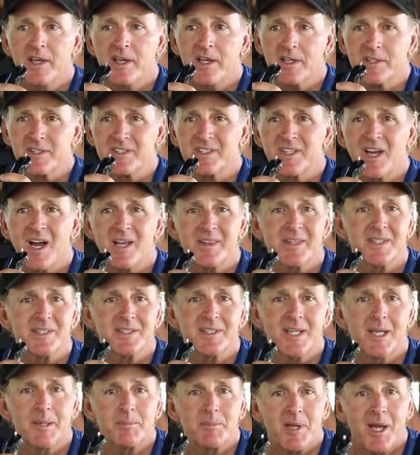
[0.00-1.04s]
it's not the
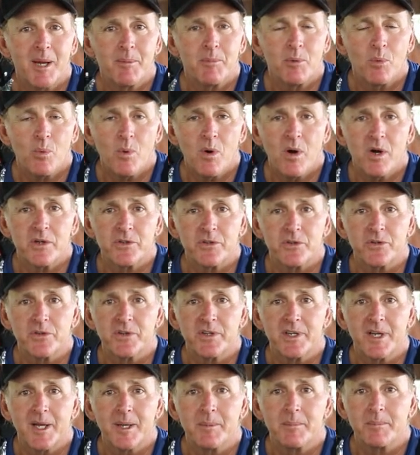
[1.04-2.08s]
same type of water
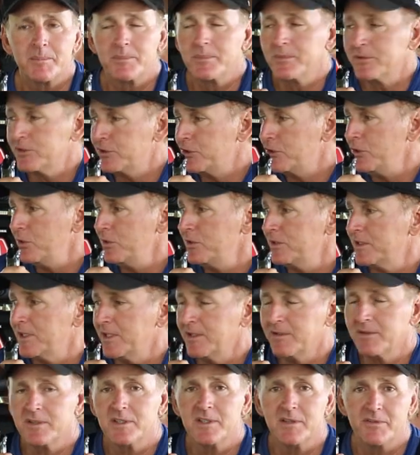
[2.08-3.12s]
that I'm
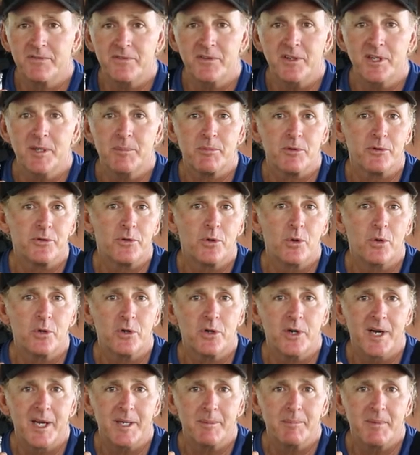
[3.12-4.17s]
choosing to flip or throw a
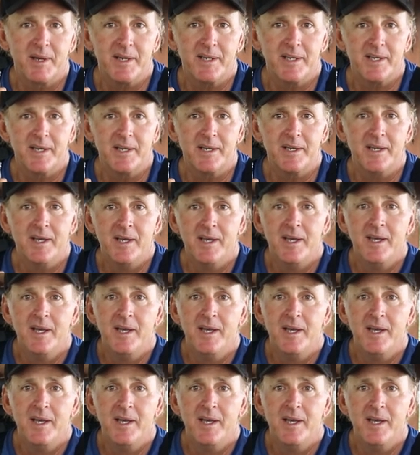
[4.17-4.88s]
crankbait in.